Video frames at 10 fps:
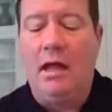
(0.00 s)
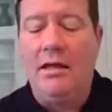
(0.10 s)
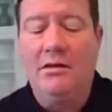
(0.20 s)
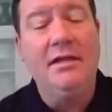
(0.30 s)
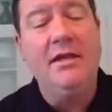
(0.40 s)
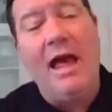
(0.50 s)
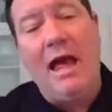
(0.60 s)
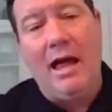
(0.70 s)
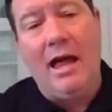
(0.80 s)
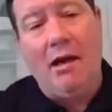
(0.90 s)
it
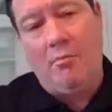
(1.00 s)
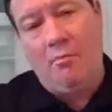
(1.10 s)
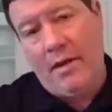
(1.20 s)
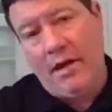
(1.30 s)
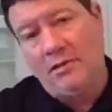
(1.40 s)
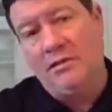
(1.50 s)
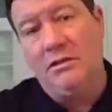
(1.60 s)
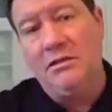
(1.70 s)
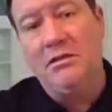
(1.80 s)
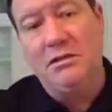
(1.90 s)
didn't outmatch
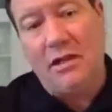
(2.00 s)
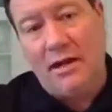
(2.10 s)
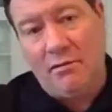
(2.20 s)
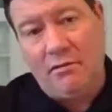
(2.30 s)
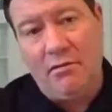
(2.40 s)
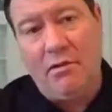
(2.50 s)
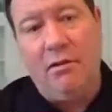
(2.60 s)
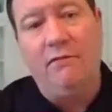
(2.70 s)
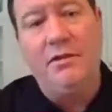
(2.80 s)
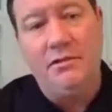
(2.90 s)
the desire
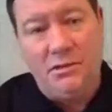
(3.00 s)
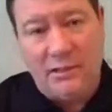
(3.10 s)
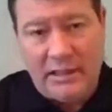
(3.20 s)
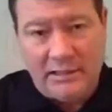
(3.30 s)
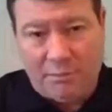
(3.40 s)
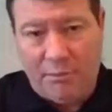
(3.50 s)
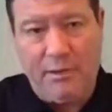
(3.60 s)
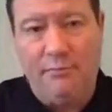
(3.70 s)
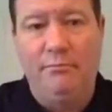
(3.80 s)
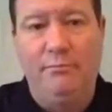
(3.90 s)
of these
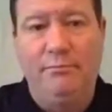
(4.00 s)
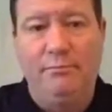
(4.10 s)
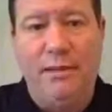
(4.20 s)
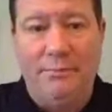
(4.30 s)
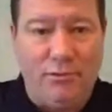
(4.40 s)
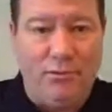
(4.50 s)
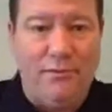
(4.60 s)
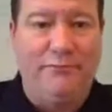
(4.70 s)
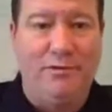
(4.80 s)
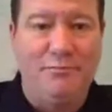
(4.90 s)
desperate people
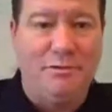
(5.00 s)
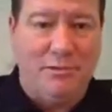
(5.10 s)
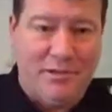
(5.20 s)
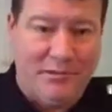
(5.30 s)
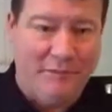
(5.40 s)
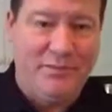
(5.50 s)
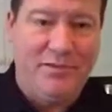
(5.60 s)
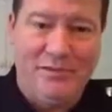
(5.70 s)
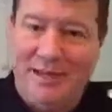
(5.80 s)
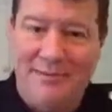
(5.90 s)
from Somalia.
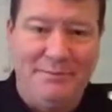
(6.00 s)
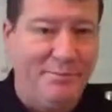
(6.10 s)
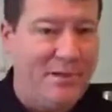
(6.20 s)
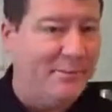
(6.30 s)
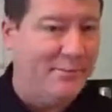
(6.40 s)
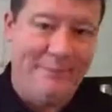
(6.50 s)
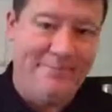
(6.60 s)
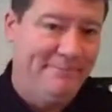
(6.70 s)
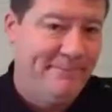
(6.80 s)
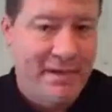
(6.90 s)
That is the bottom line.
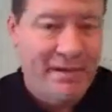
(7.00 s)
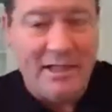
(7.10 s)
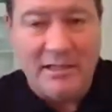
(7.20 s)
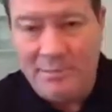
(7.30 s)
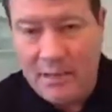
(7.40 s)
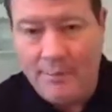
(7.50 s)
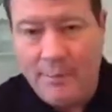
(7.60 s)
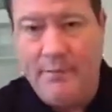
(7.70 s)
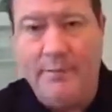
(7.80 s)
That is my opinion.